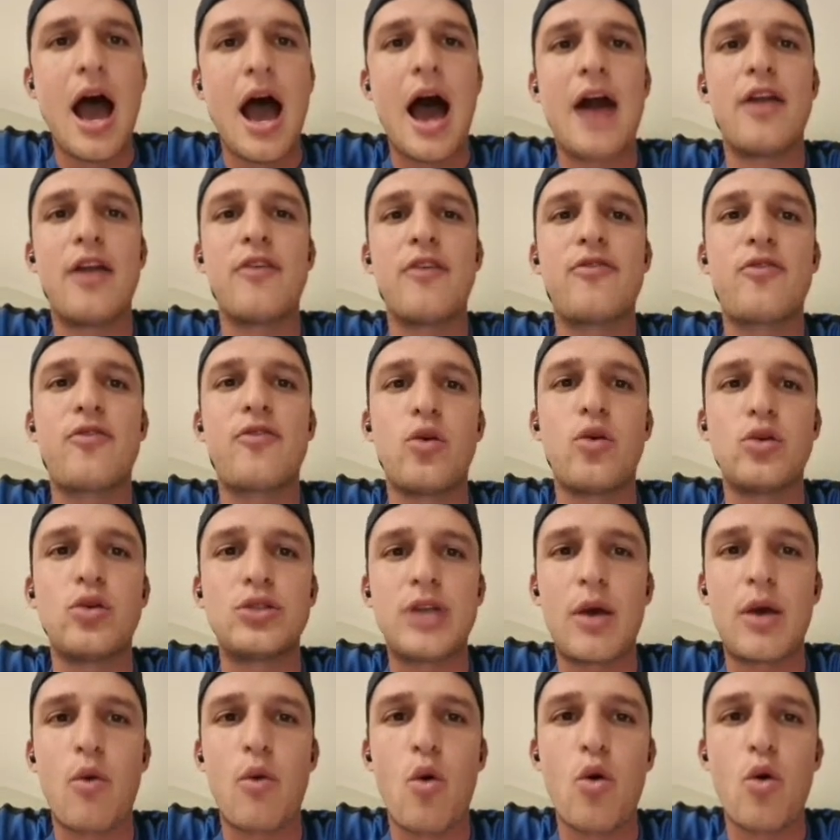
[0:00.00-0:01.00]
And of
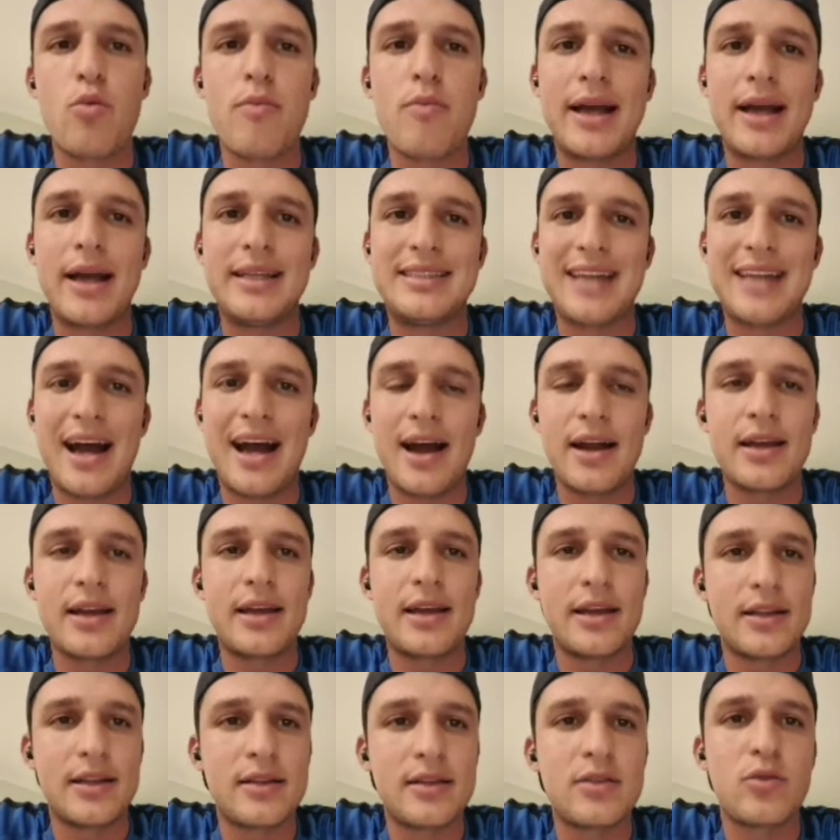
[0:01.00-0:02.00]
course, I want my
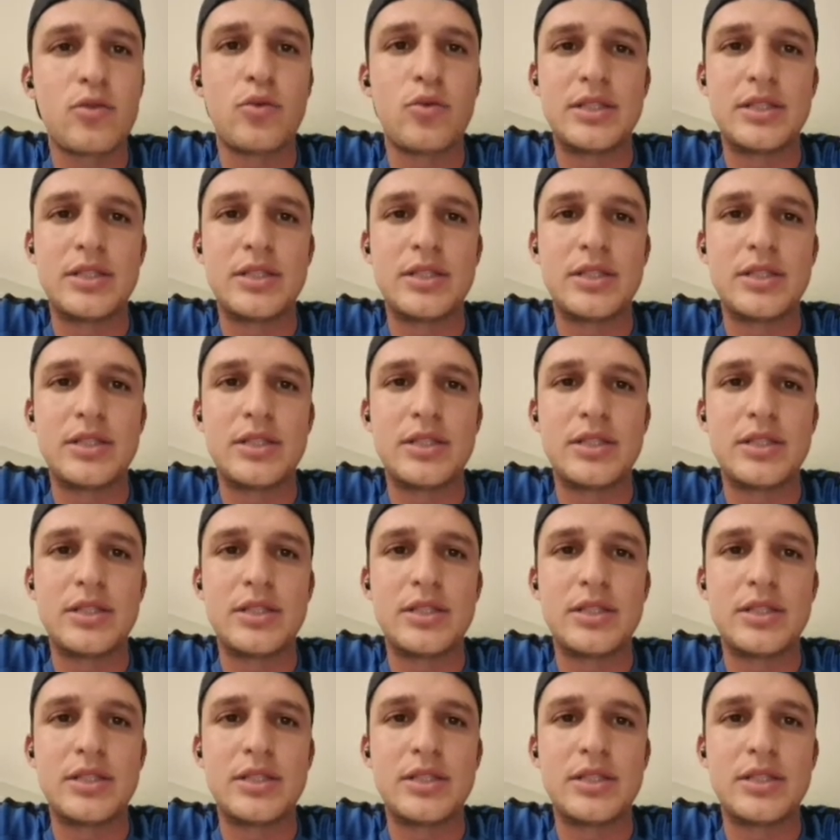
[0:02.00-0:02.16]
target,